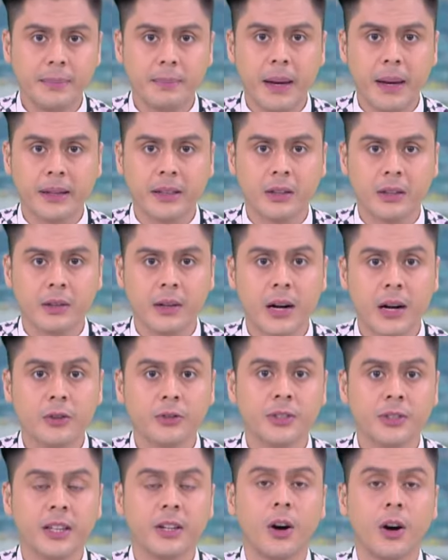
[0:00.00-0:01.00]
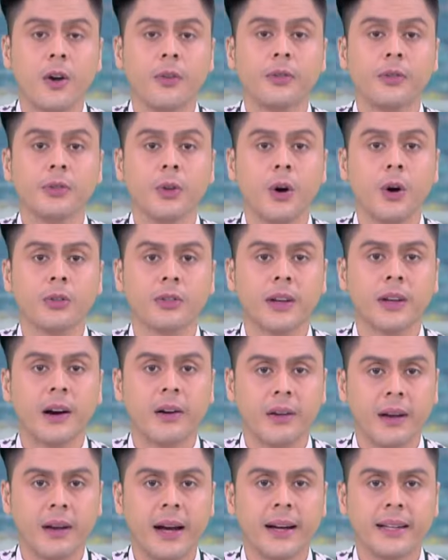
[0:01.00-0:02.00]
battleground state of North
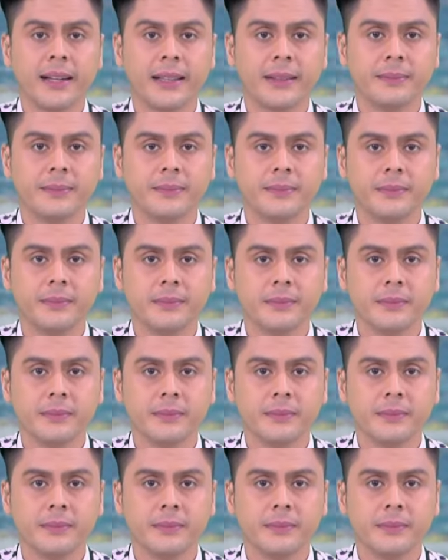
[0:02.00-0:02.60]
Carolina.